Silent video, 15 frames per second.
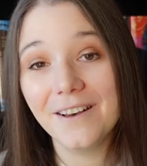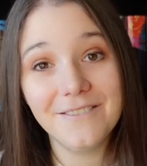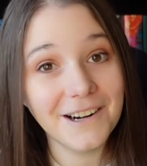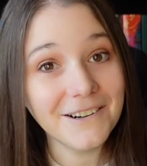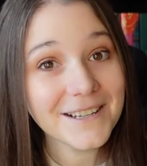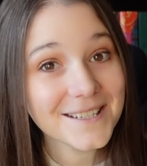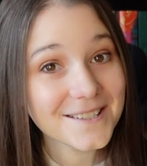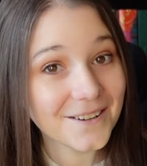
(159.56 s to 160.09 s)

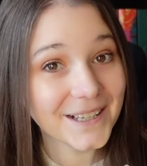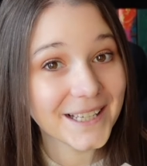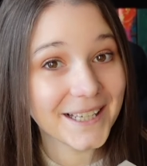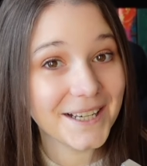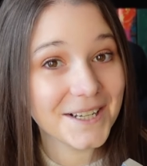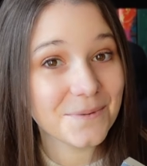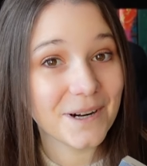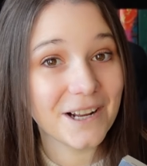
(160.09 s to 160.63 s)
very
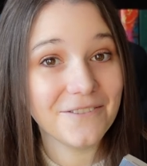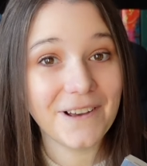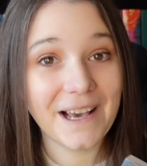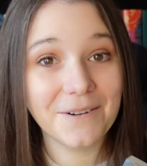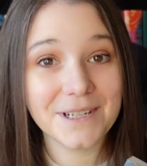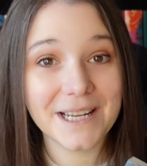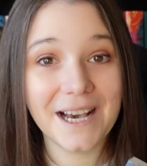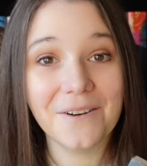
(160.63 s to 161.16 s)
excited when I
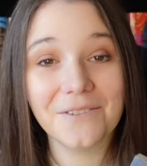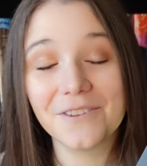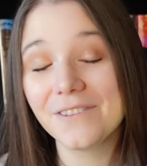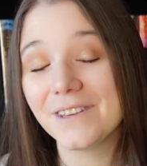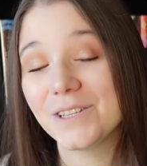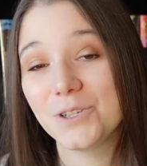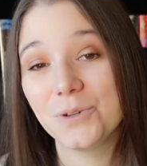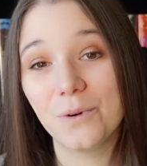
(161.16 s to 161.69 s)
found out that
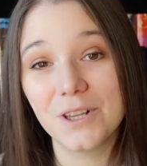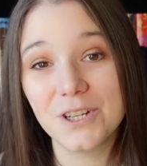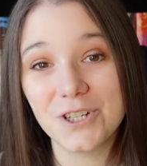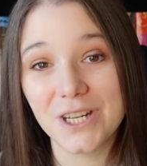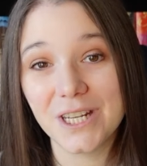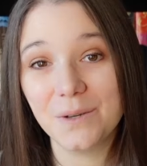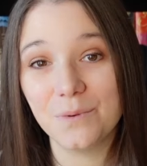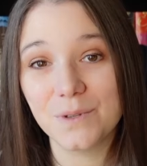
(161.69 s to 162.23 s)
this
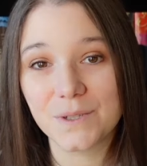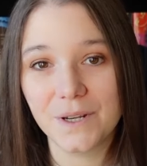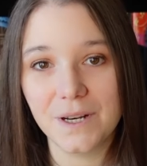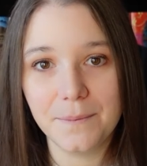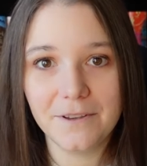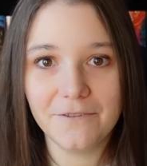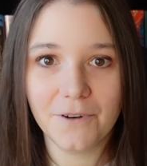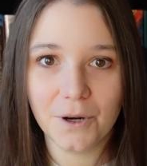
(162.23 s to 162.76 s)
duology was going
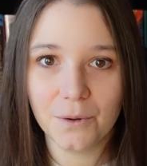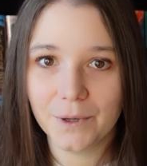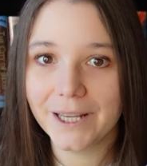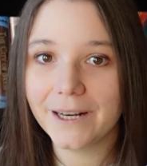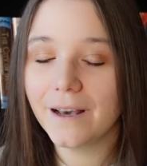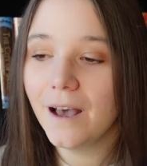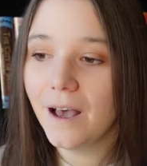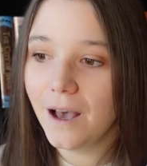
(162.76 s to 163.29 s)
to be
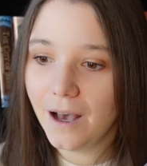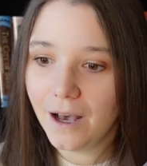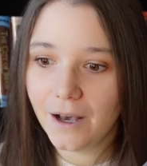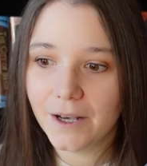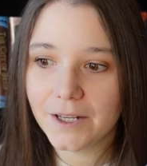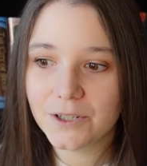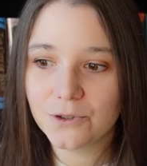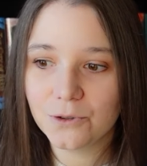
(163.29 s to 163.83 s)
following
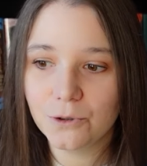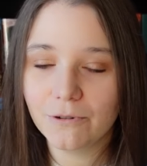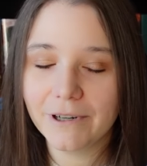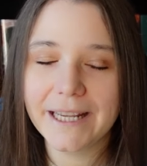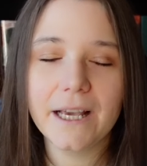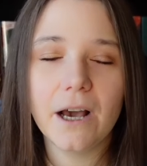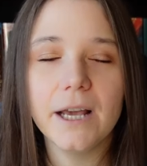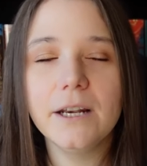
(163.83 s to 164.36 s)
her
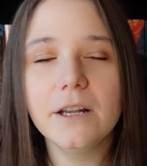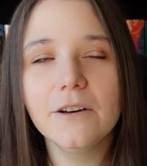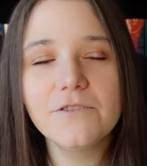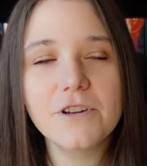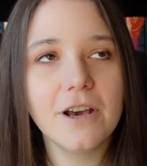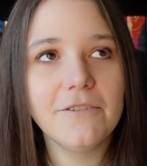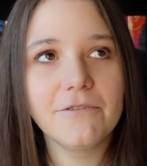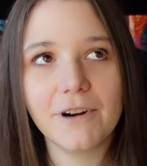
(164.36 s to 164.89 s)
story. I
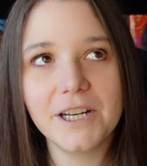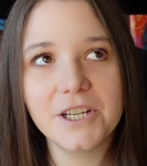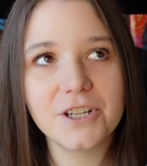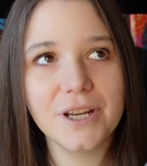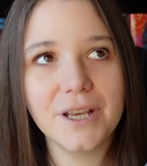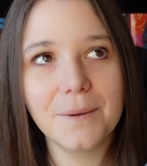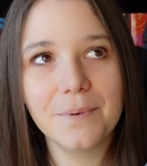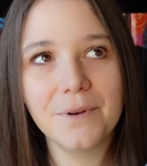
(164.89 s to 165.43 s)
loved her
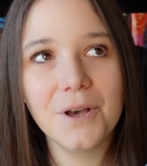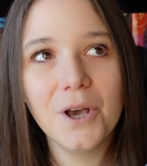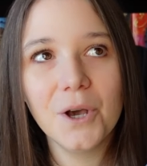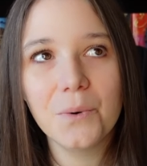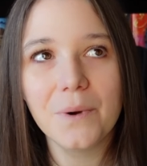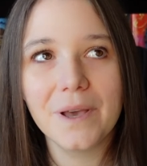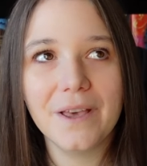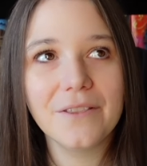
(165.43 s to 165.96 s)
friendship
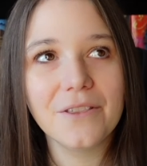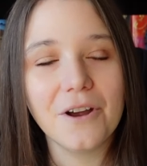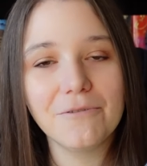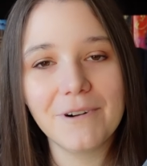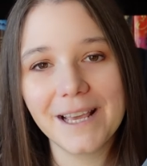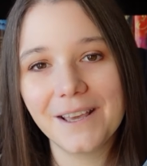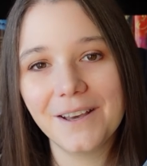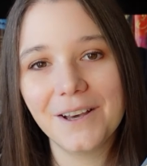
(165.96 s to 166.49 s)
with
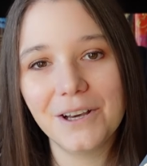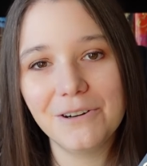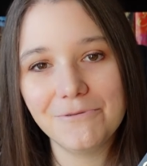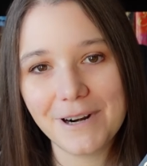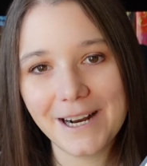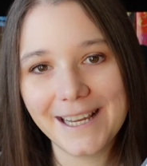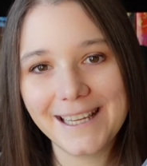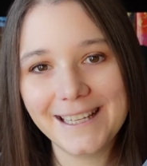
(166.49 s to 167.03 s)
Oraya and
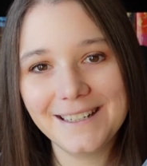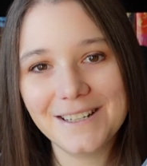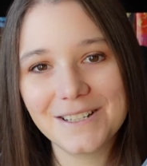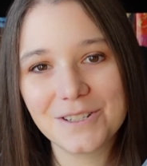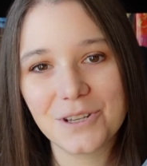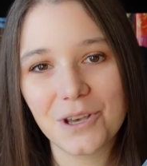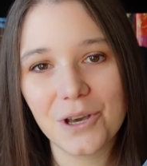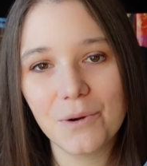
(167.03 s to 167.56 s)
Rain
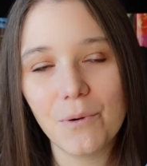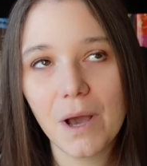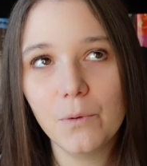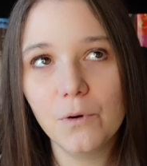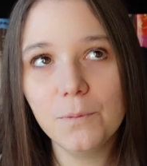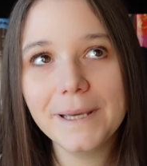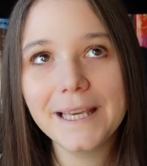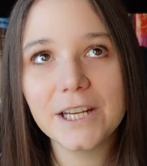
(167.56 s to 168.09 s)
so I
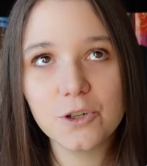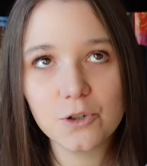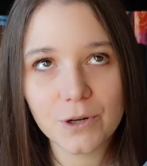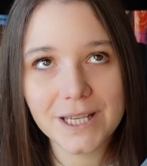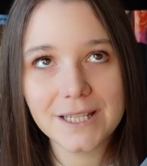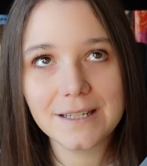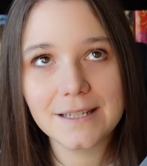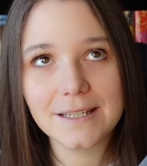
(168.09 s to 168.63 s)
will be
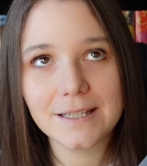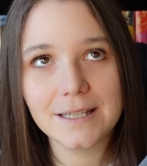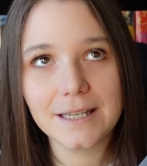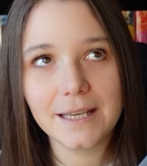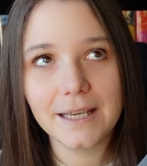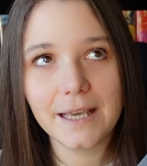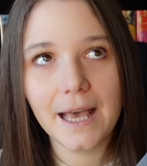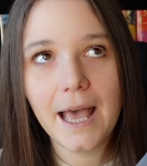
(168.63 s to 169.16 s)
interested to
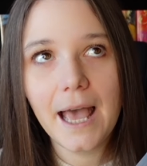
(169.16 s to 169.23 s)
see